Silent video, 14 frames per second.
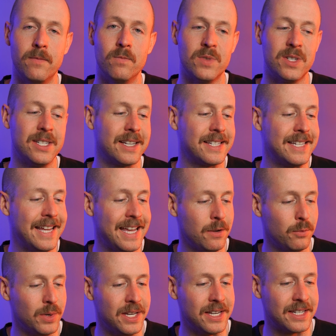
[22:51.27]
6 to 8
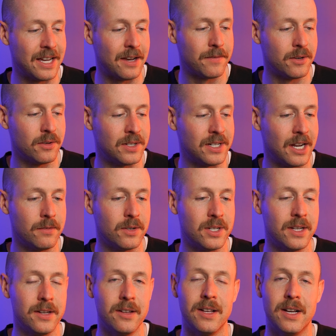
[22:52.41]
weeks after
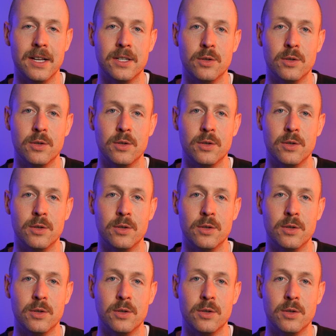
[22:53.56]
diverticulitis